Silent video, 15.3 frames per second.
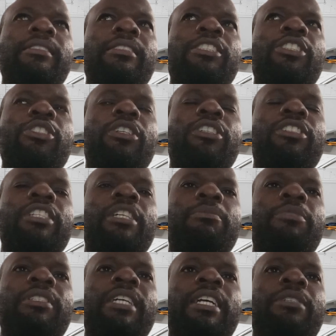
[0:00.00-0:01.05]
initial
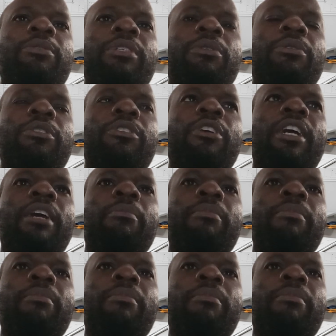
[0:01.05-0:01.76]
steps that we could talk